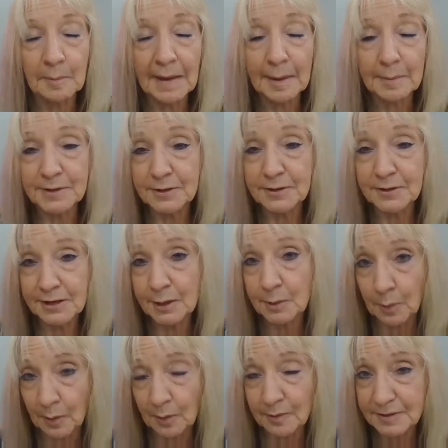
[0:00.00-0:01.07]
absentee
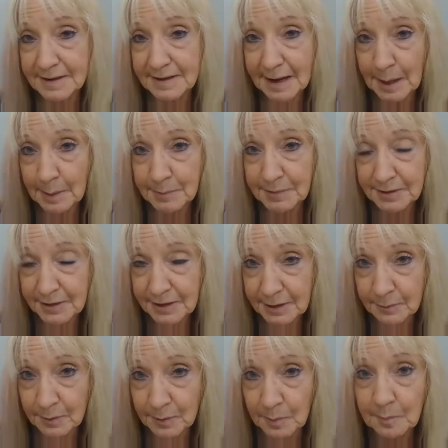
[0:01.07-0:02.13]
workers in the absentee
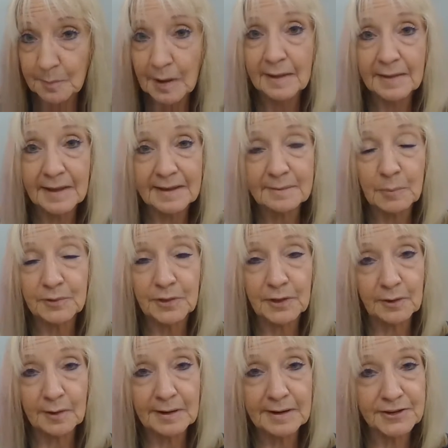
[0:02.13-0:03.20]
room. They put
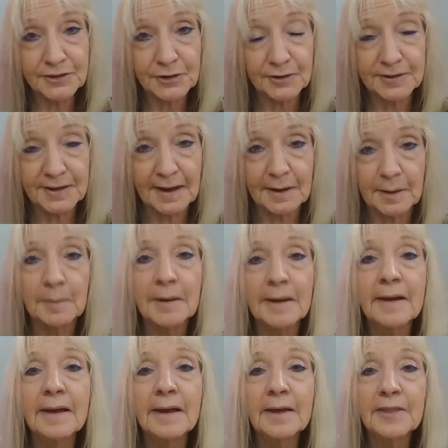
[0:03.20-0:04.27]
their initials on them.
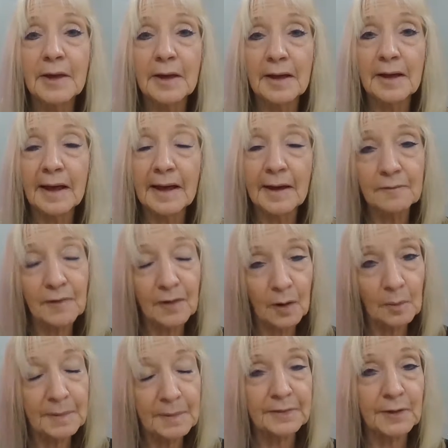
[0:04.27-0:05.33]
The
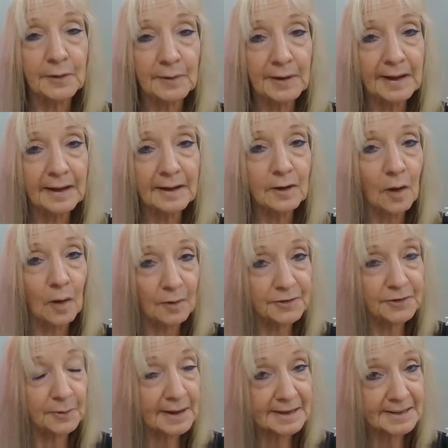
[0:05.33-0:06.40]
envelope that they're in
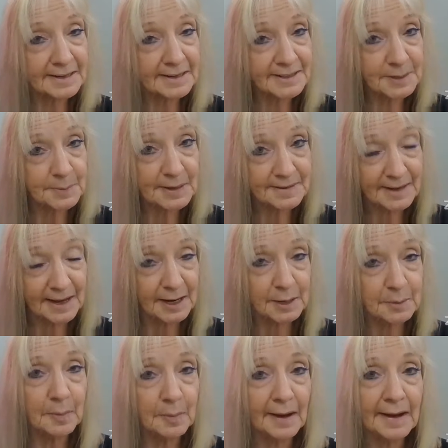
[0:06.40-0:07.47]
also has to be
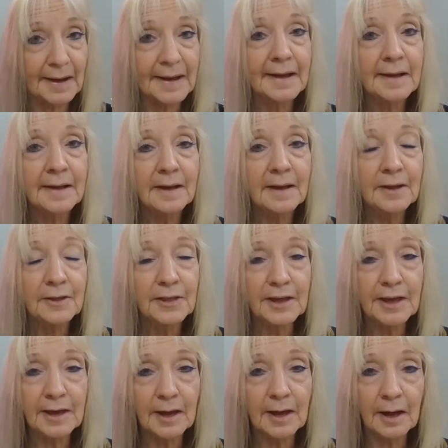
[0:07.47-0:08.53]
signed by
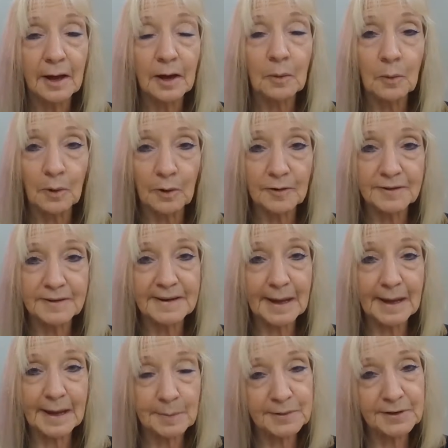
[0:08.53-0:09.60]
the workers in the
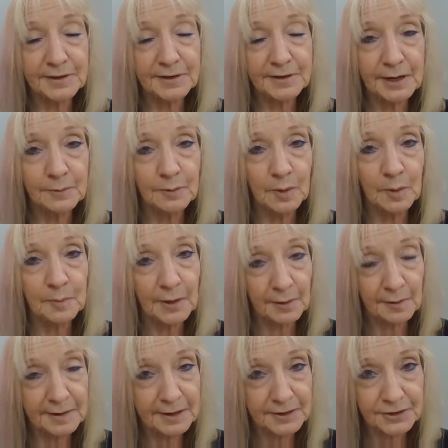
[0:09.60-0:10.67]
absentee room, their
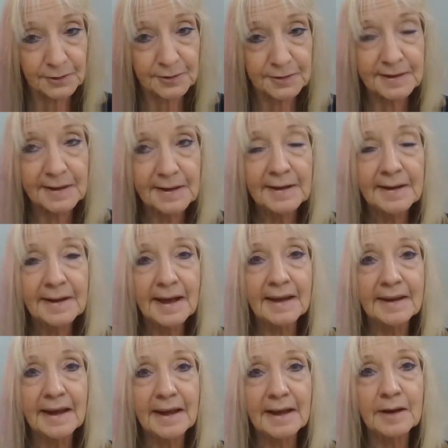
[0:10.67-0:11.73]
initials.
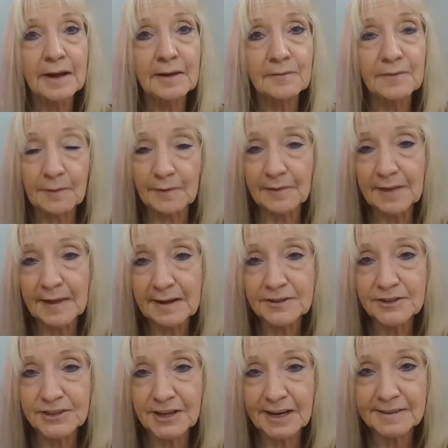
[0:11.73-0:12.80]
And then if
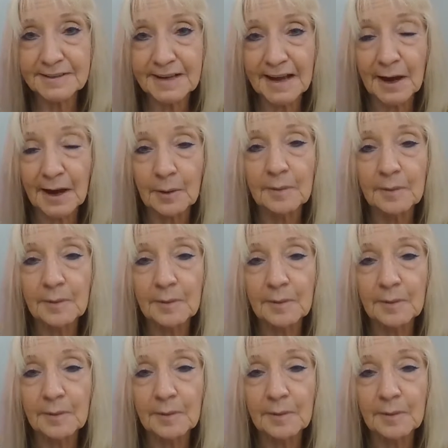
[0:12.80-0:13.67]
everything checks out,